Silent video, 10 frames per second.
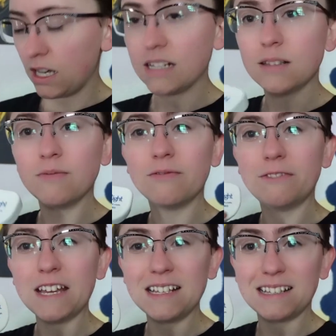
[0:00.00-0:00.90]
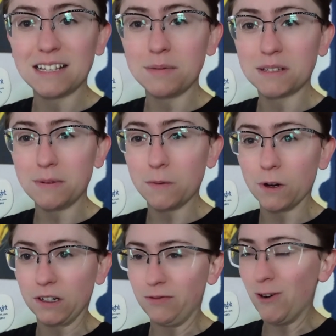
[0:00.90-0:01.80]
Custom fit seems to be
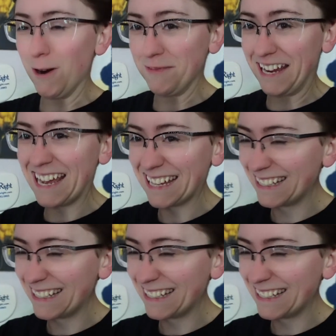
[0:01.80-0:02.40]
working for me.